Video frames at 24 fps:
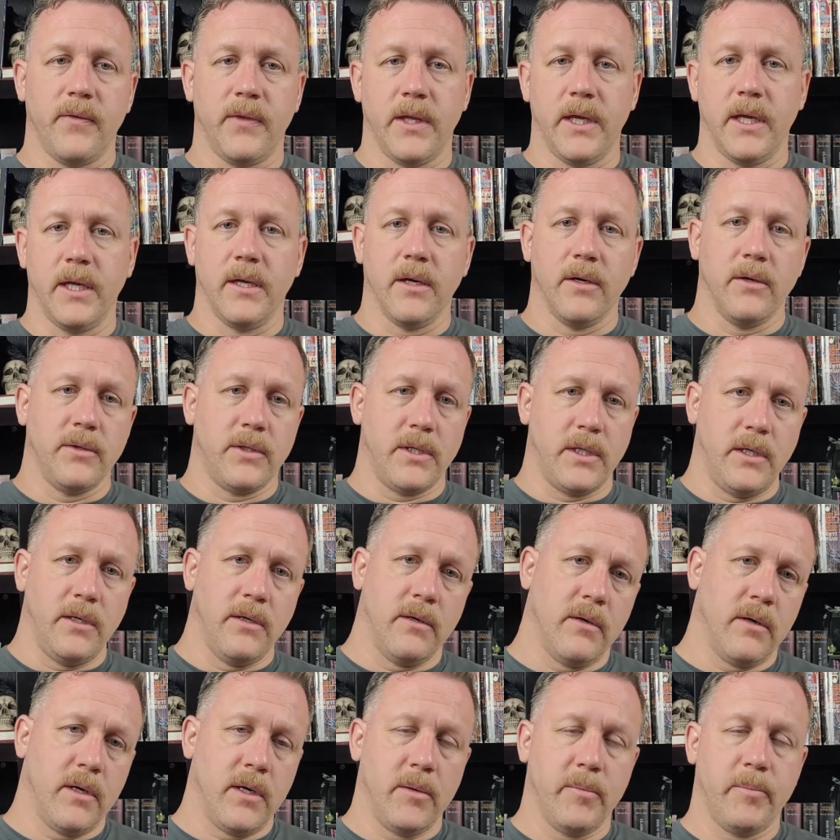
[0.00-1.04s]
They go to
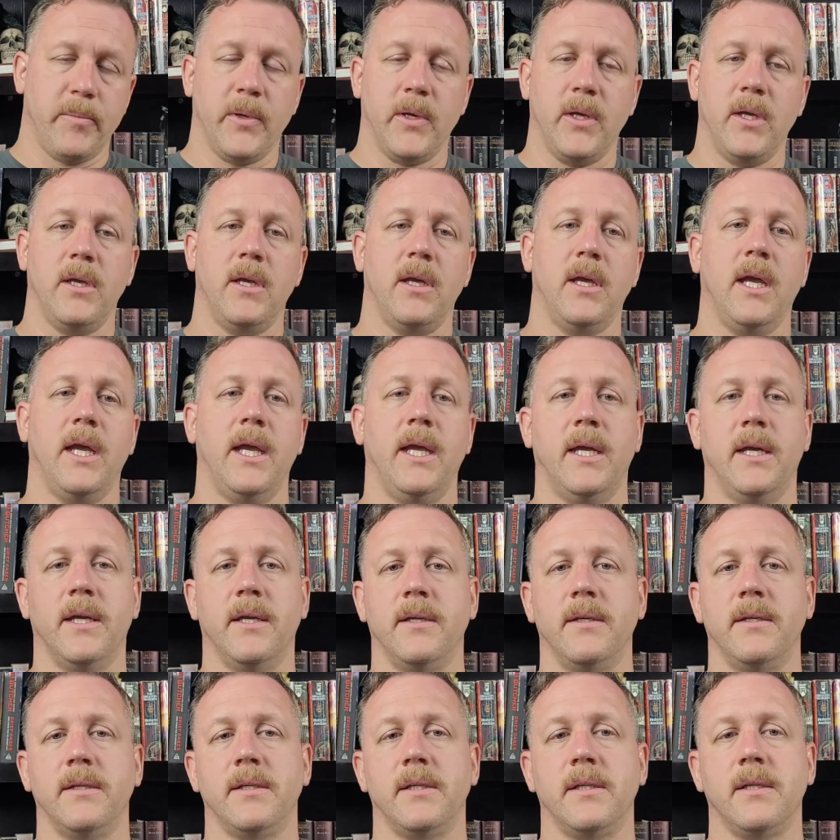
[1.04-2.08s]
Europe,
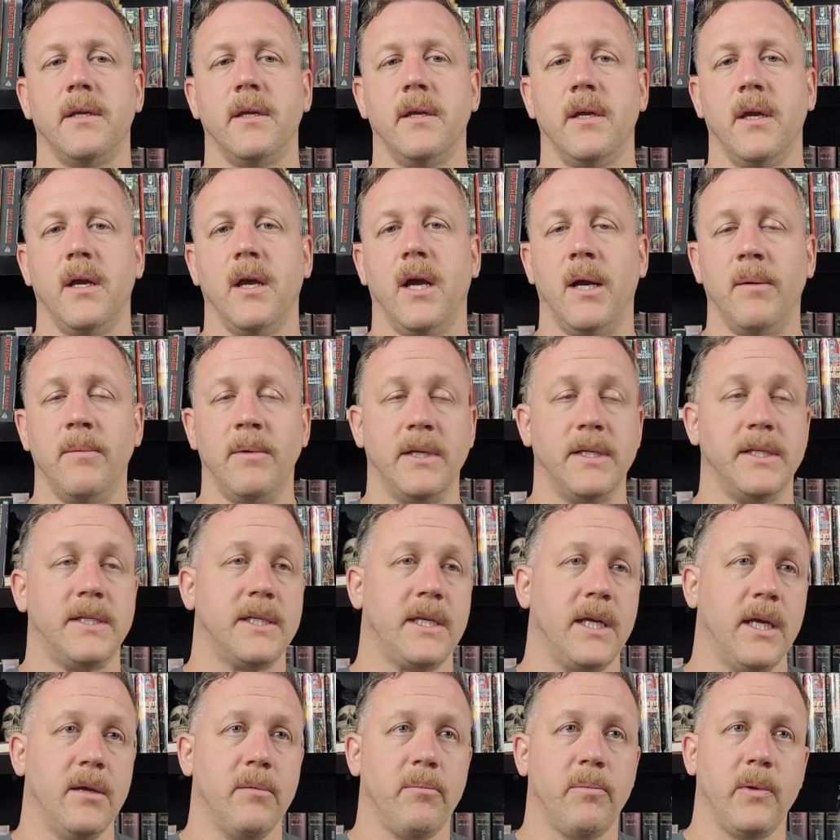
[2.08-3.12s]
and I'm going to
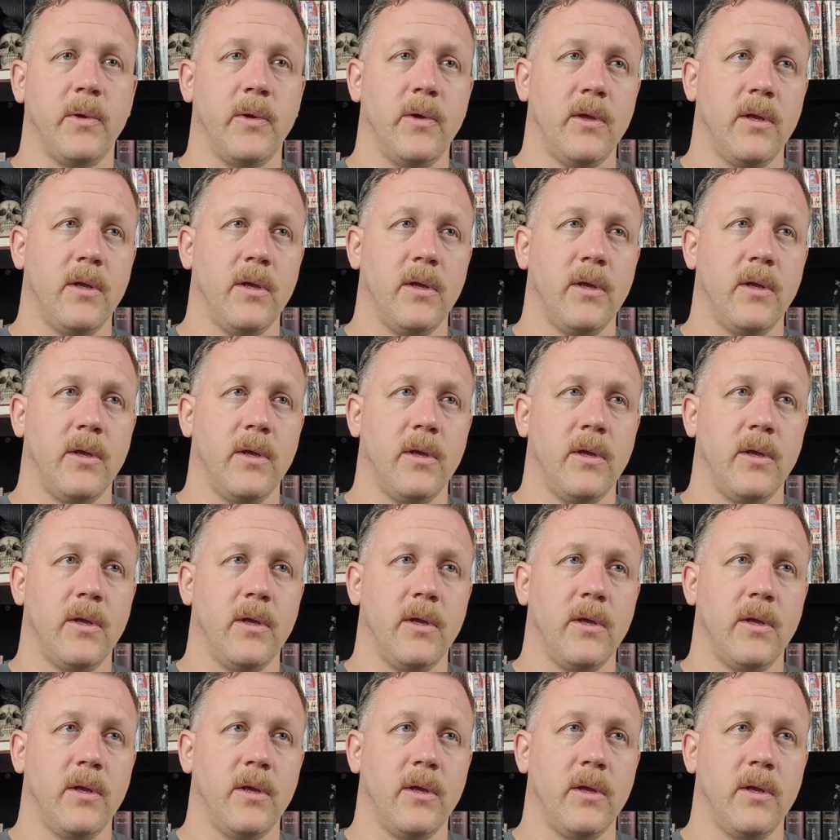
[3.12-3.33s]
skip